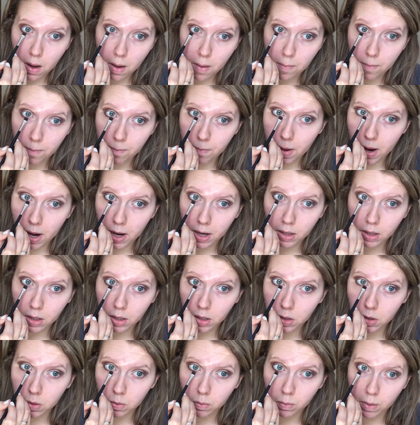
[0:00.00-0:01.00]
and
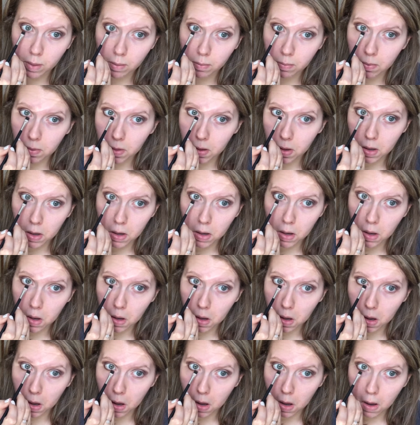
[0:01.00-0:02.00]
barely sweep it
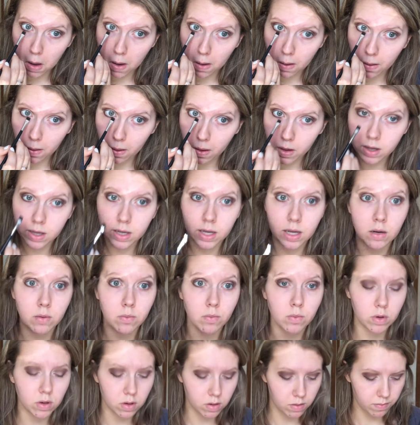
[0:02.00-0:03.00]

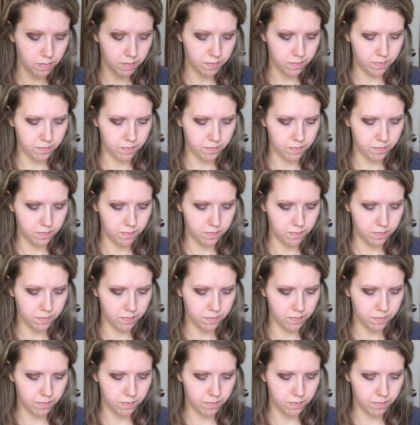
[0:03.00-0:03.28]
inward.